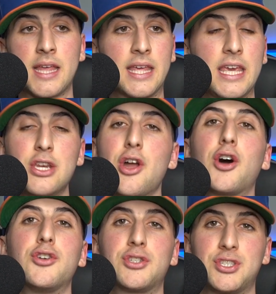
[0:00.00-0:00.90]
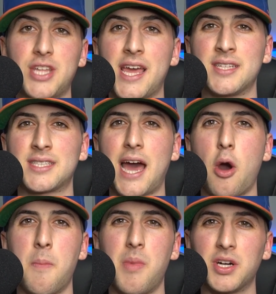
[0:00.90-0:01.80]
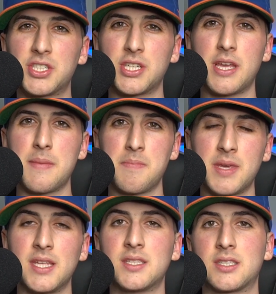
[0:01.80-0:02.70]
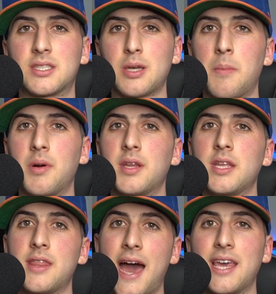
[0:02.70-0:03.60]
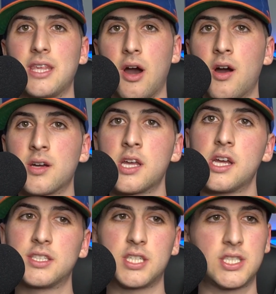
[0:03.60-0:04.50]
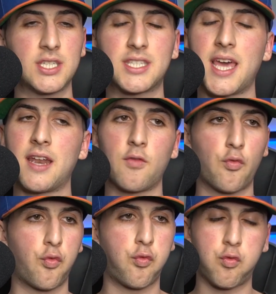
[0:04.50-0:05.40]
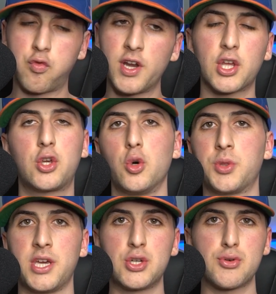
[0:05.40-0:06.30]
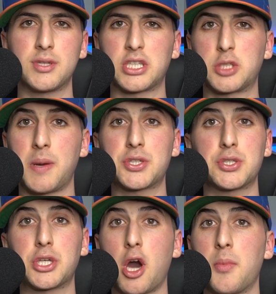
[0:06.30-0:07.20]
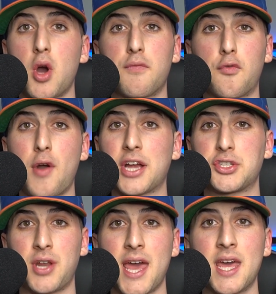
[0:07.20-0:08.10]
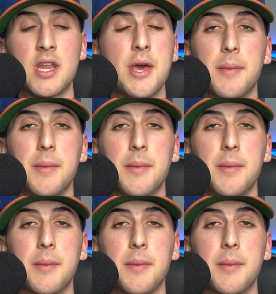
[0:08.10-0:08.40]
He understands how much it means to somebody that young to just get ridiculed injuries, especially coming off a fractured hand.